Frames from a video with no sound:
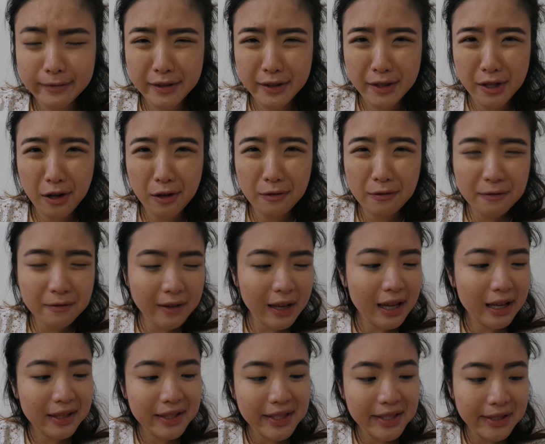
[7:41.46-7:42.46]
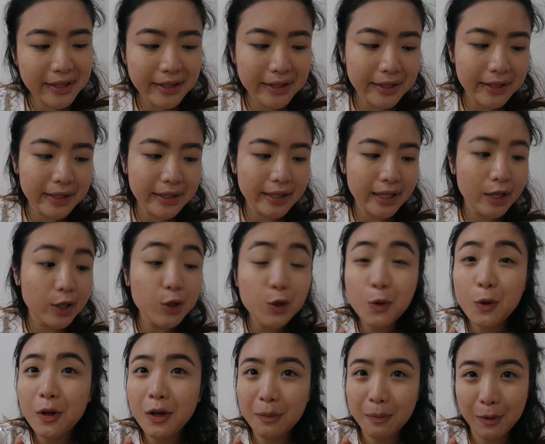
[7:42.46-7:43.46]
Doll Face.
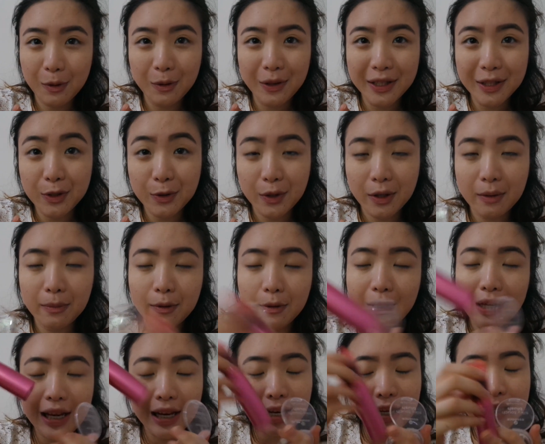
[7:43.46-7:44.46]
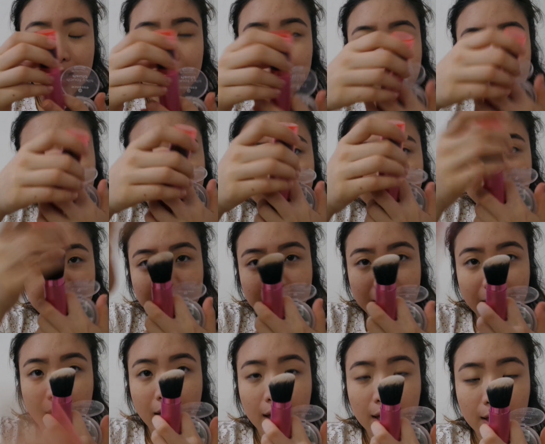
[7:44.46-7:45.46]
Adorable, adorable. And I still use
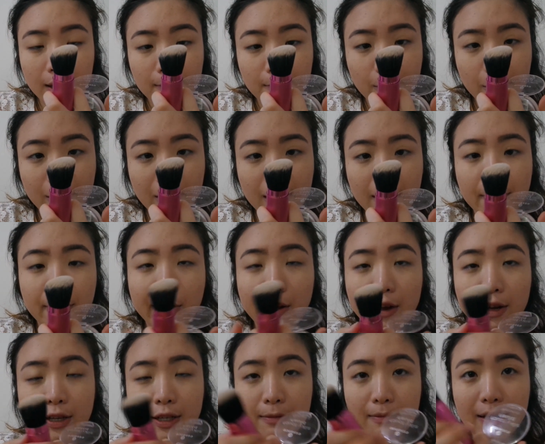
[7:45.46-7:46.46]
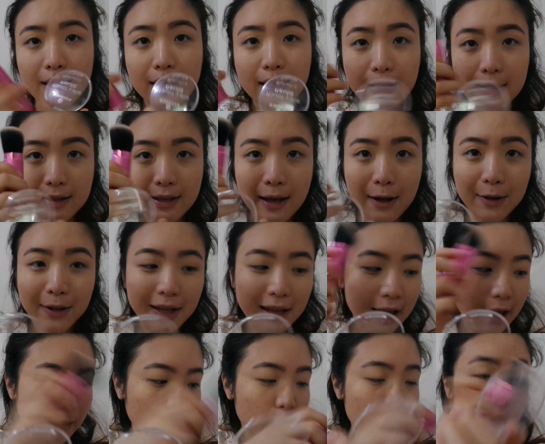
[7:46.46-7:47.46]
this Kabuki brush because I only
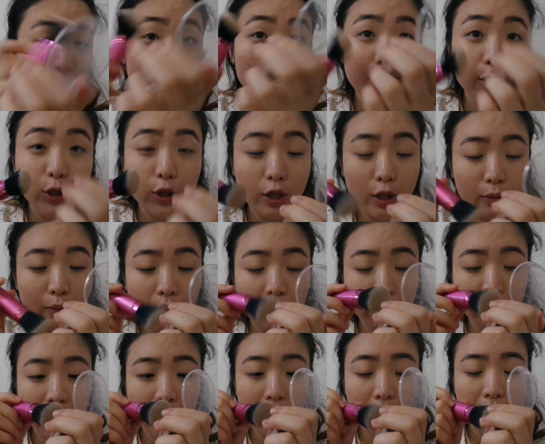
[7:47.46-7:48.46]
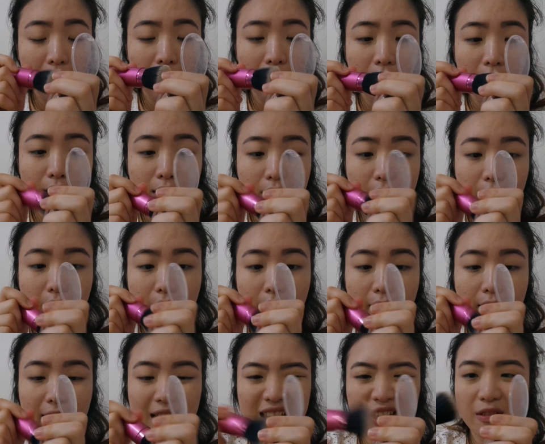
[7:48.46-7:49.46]
have two brushes with me, and
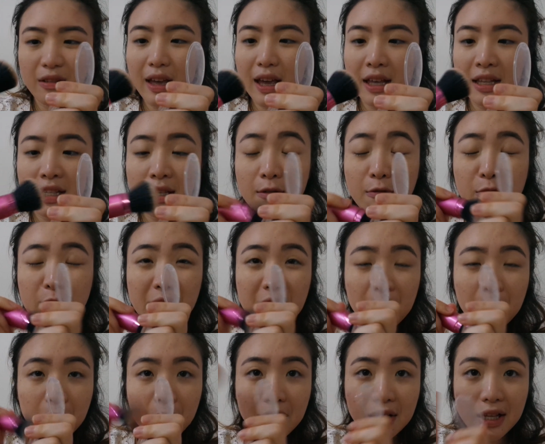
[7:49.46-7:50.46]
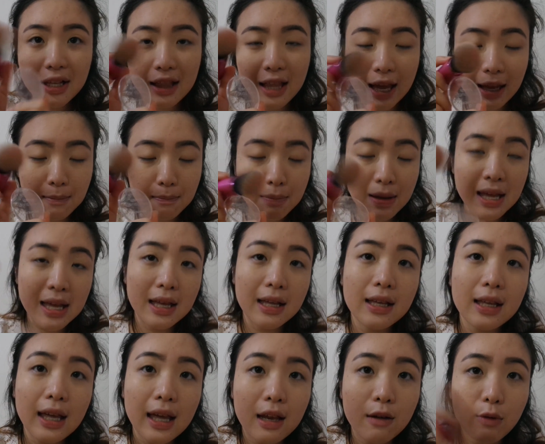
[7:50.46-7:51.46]
it's okay. It's a really, really light
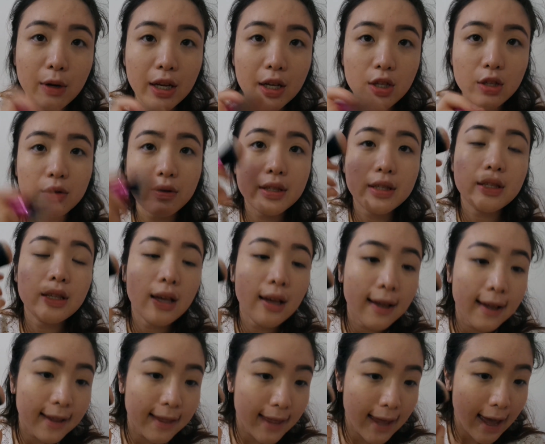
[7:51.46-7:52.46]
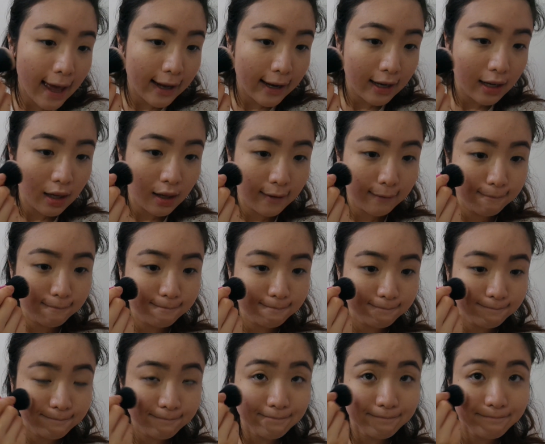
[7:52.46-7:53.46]
pink, and what I do is that and then
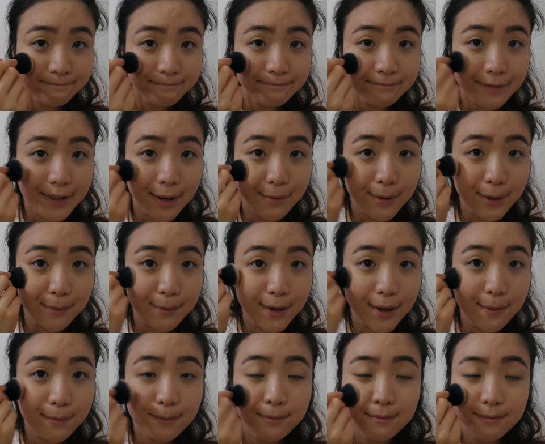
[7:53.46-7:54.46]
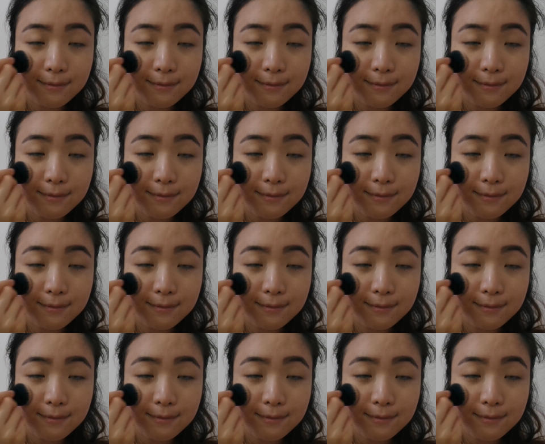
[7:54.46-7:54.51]
dab, dab, dab.